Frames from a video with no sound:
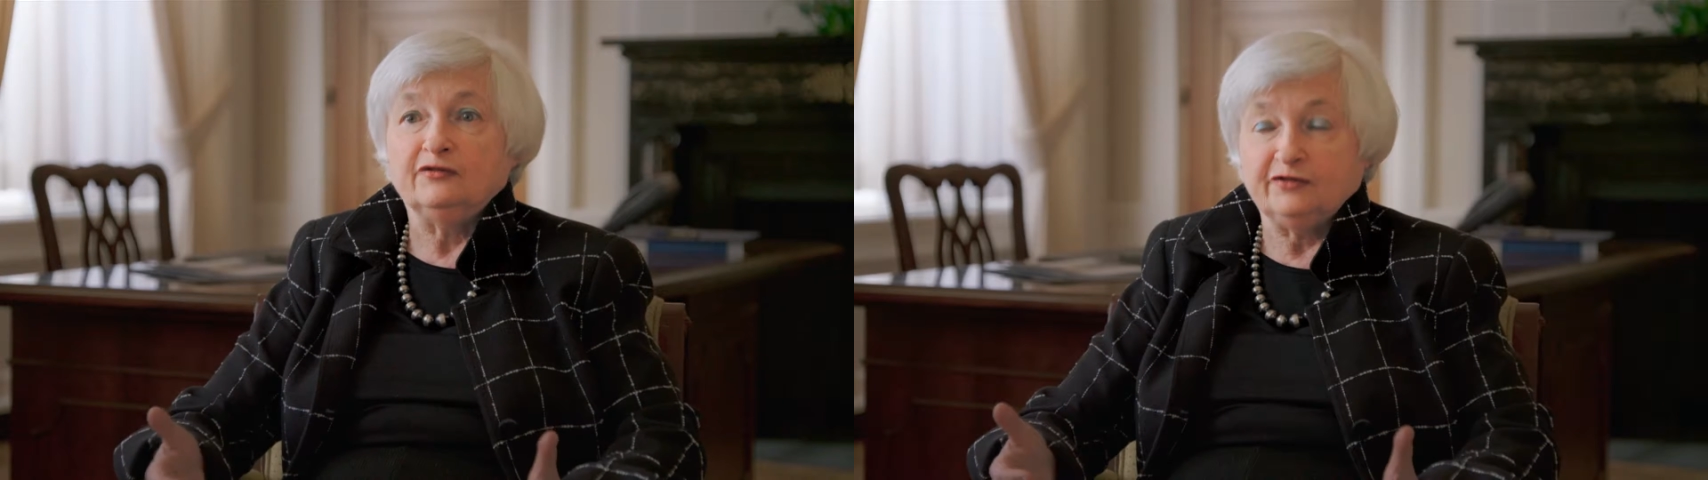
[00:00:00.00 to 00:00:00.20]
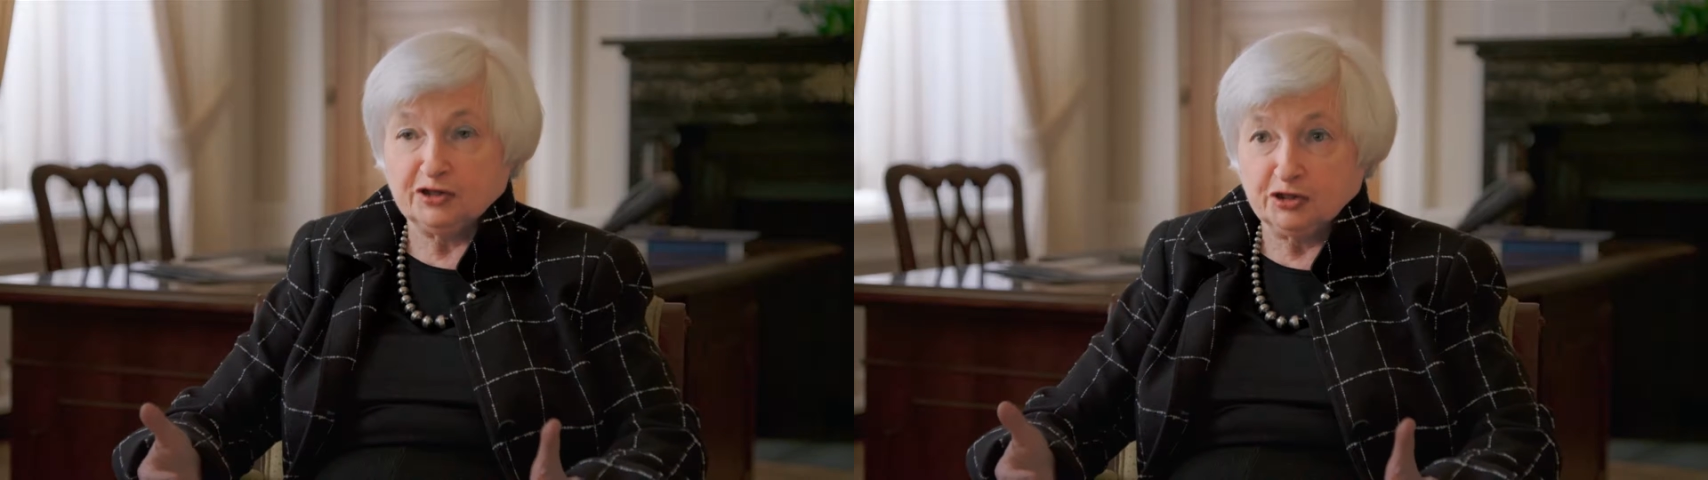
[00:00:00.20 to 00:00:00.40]

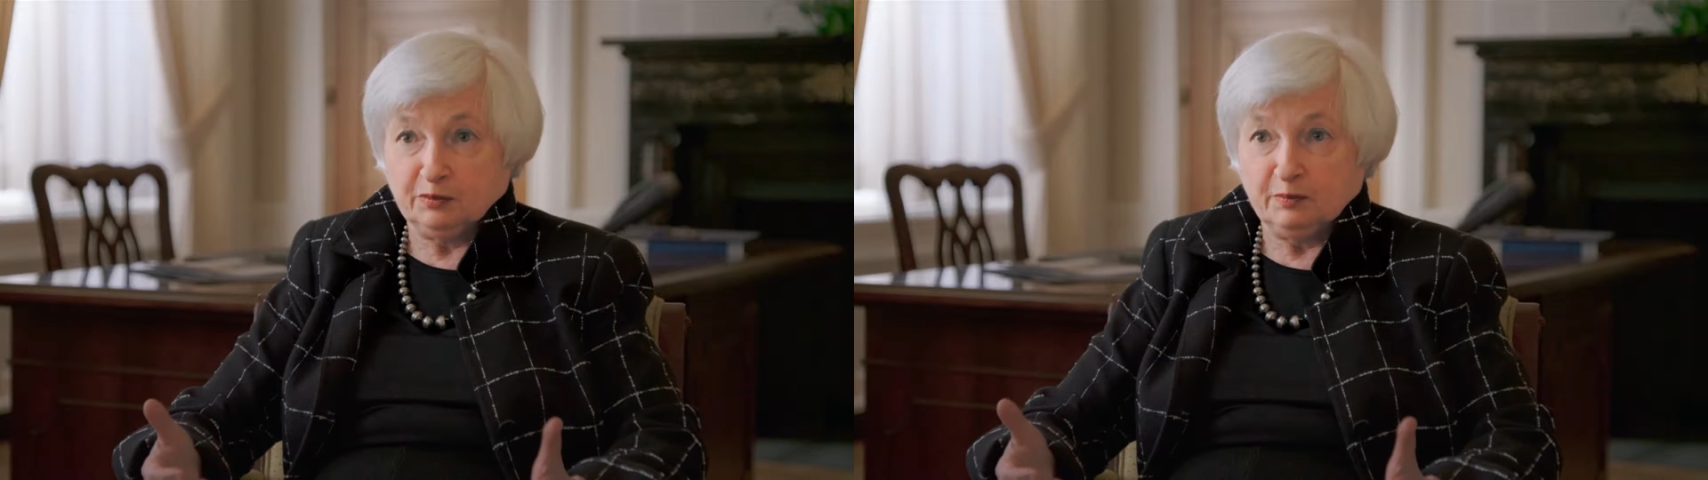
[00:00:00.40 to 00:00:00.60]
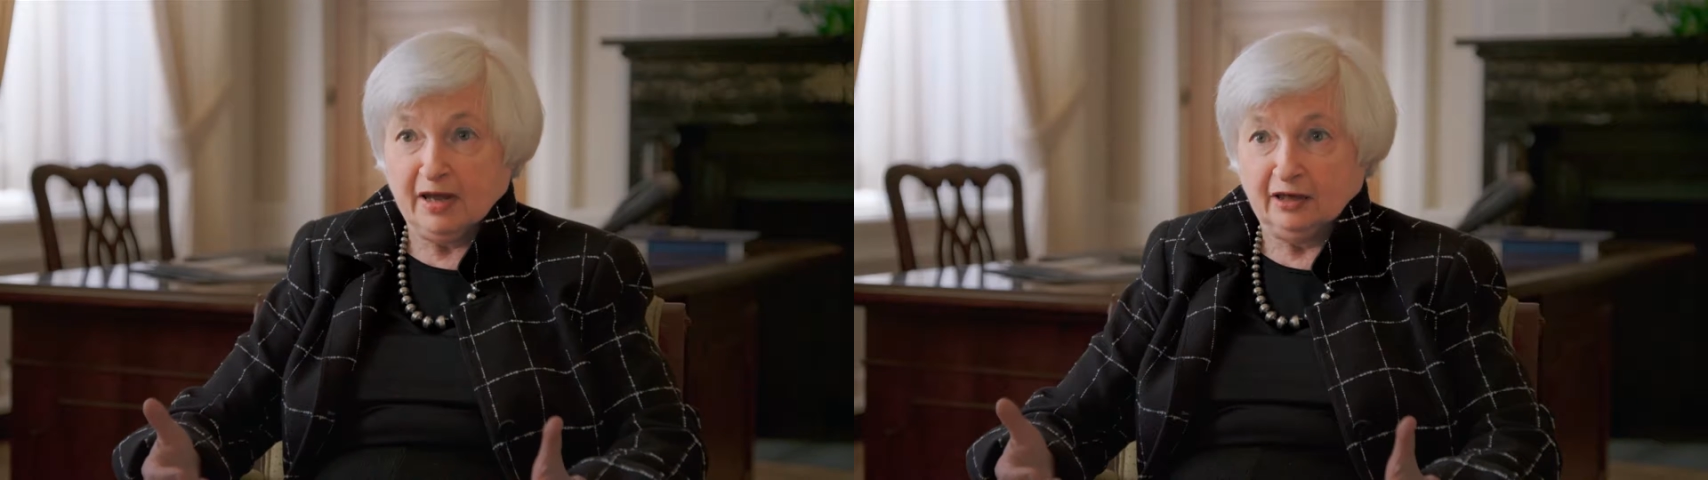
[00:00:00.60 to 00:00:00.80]

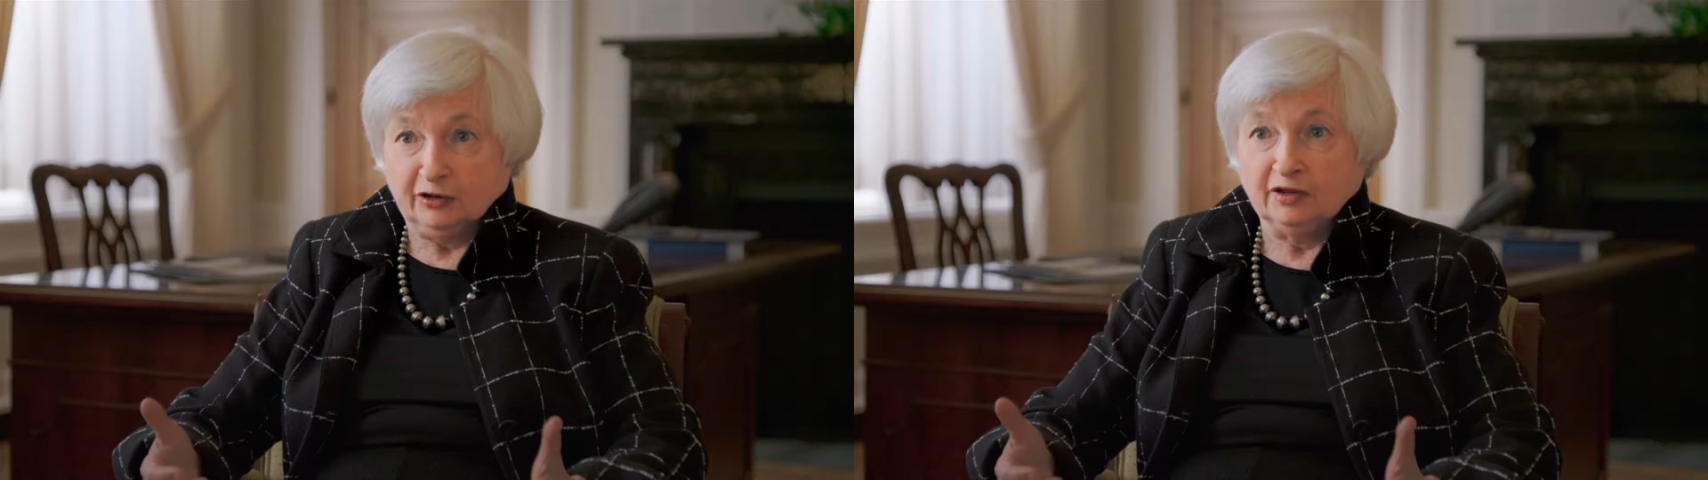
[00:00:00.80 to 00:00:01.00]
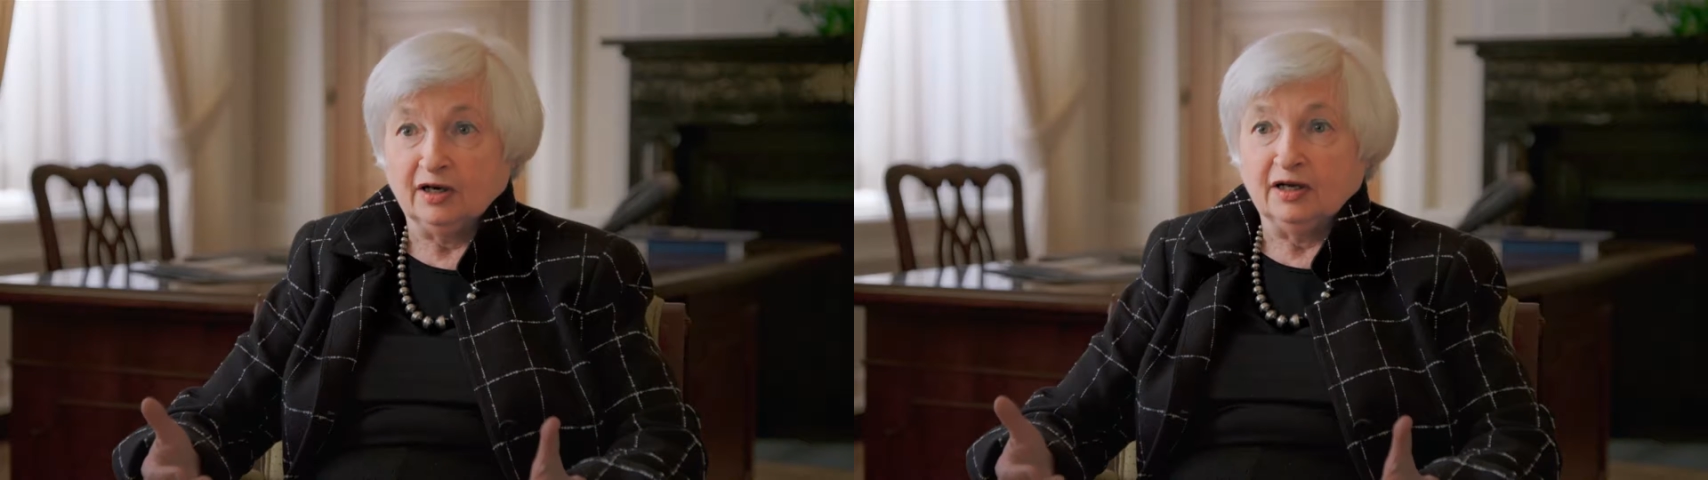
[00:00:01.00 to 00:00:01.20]
efficient
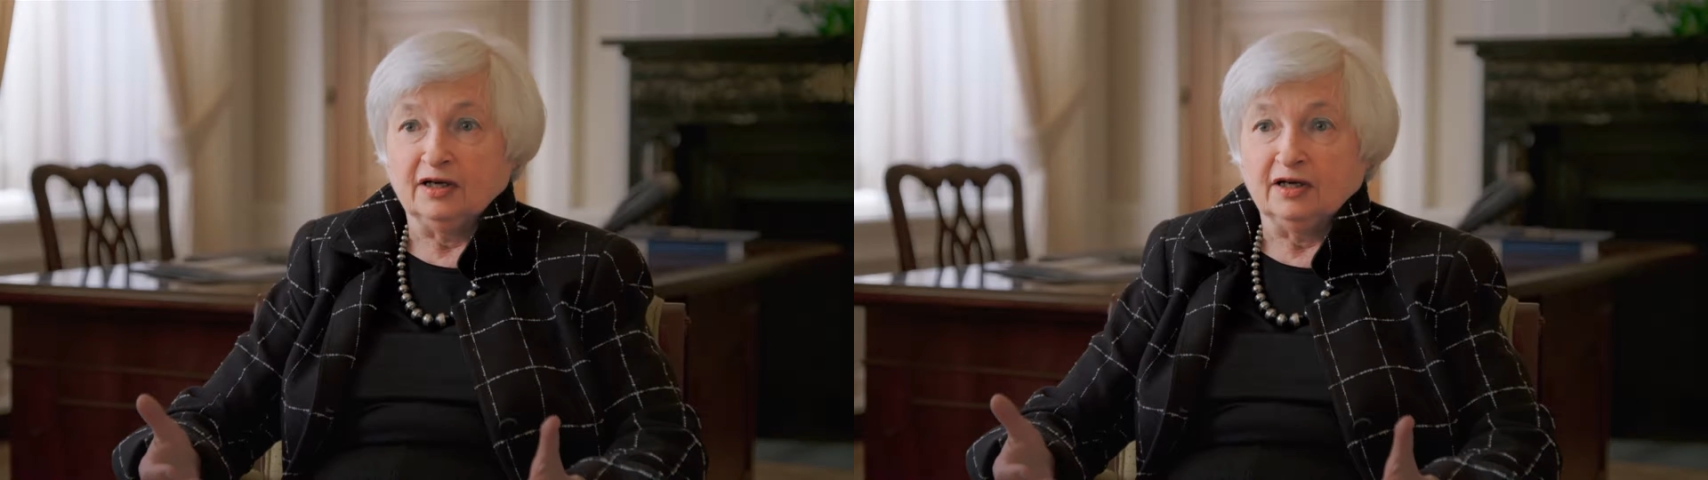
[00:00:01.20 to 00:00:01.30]
manner.